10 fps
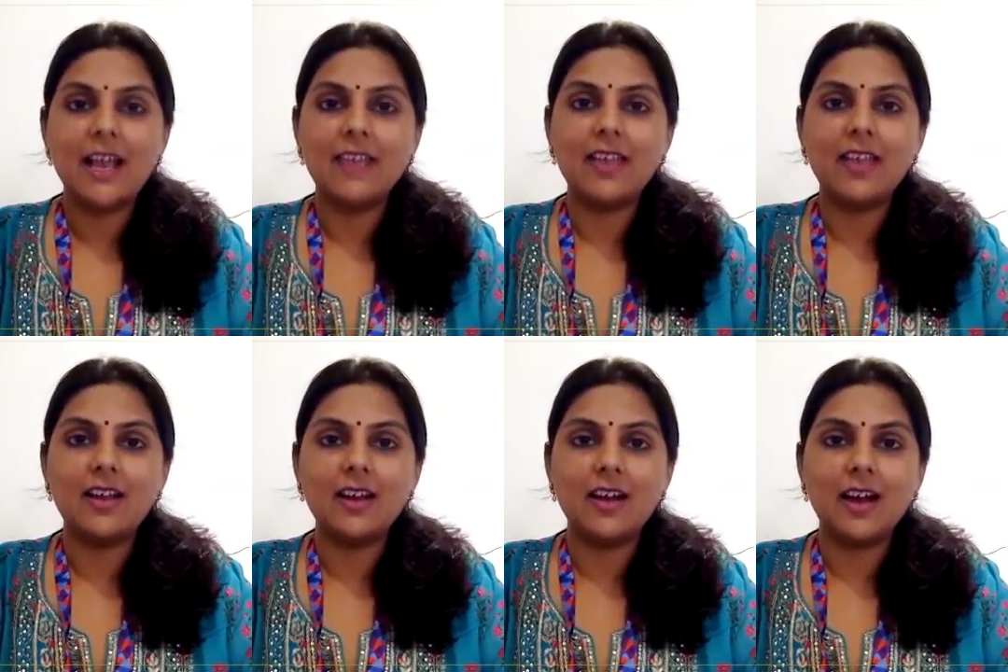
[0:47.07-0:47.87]
I
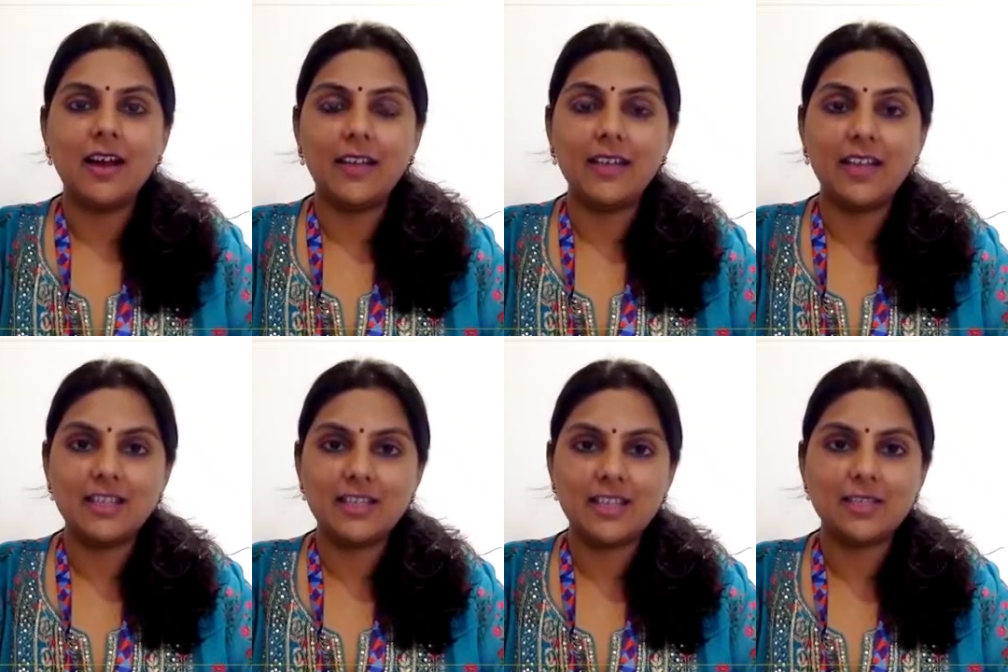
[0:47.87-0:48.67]
think
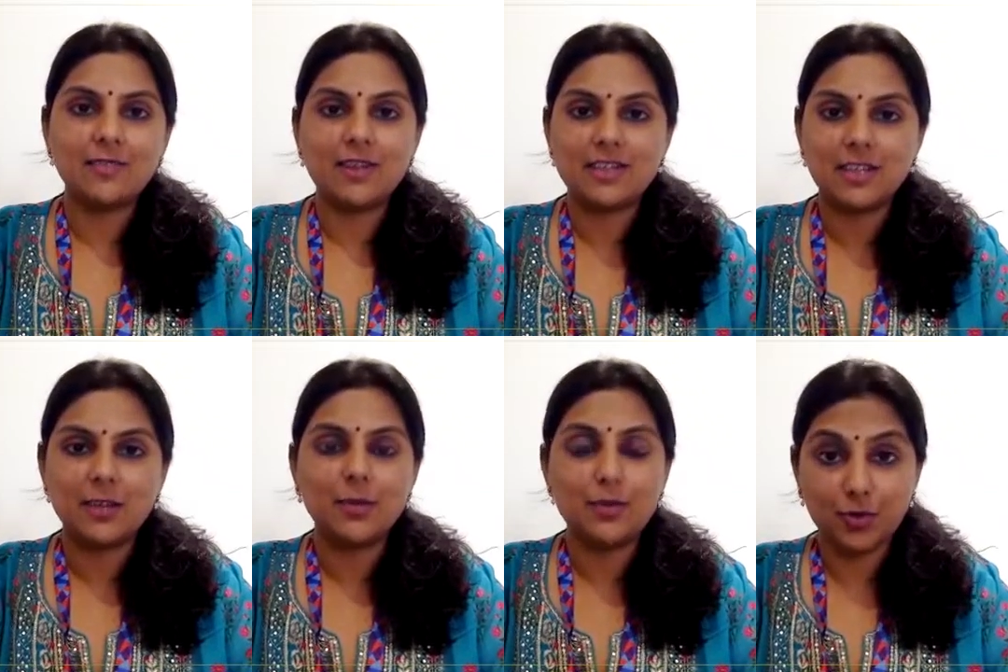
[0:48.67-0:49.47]
that's the first thing
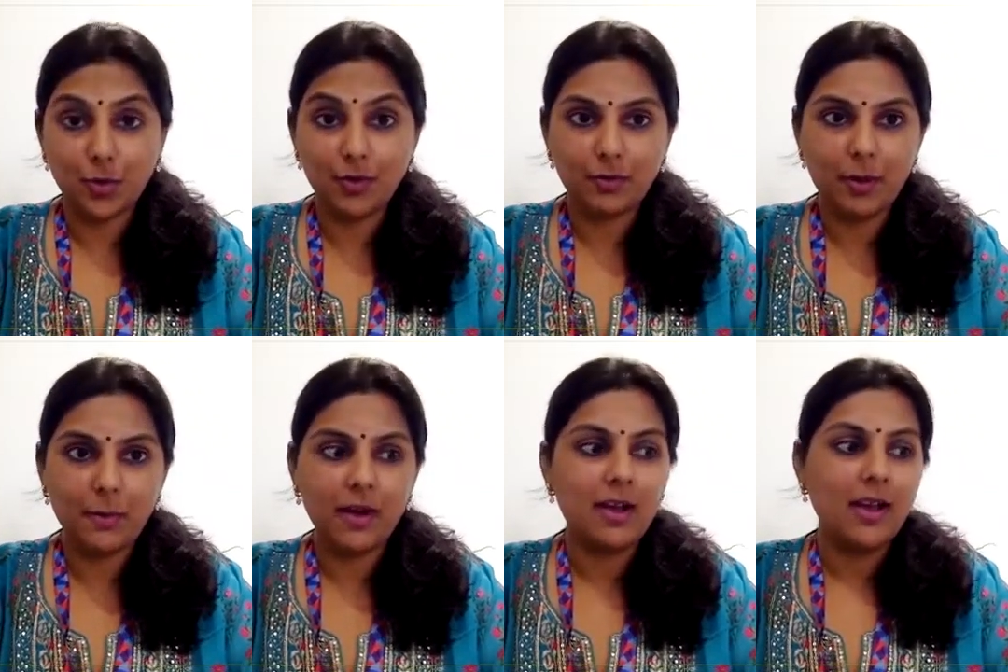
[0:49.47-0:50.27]
that we should all remember.